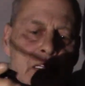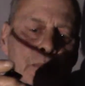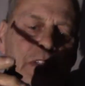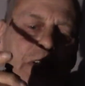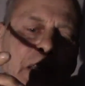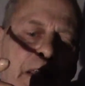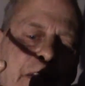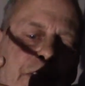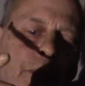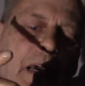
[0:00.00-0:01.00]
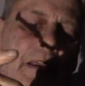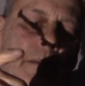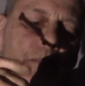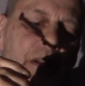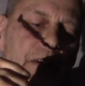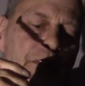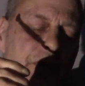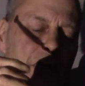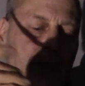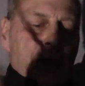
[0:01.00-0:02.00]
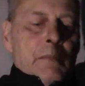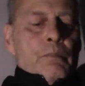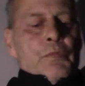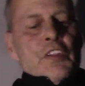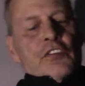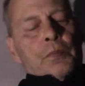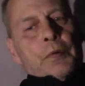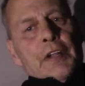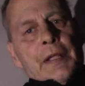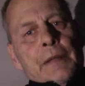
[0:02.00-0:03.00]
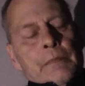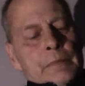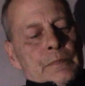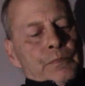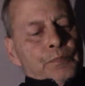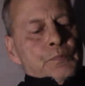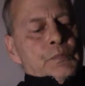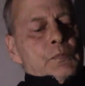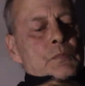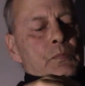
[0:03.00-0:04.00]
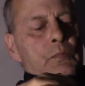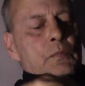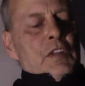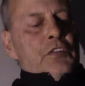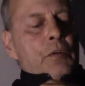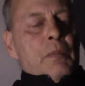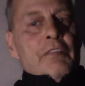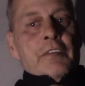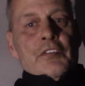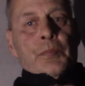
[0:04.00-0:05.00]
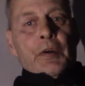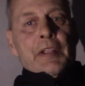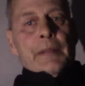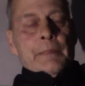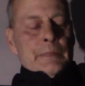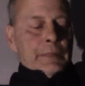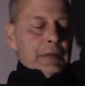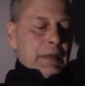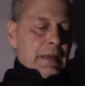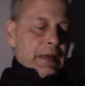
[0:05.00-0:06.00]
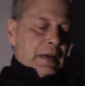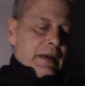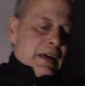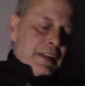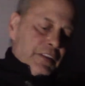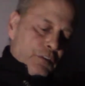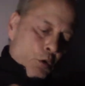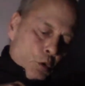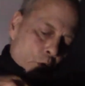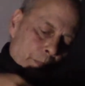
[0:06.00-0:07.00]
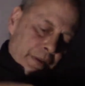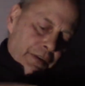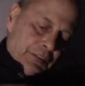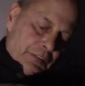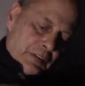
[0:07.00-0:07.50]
try to get this back in place. This spring is your buffer spring and this whole piece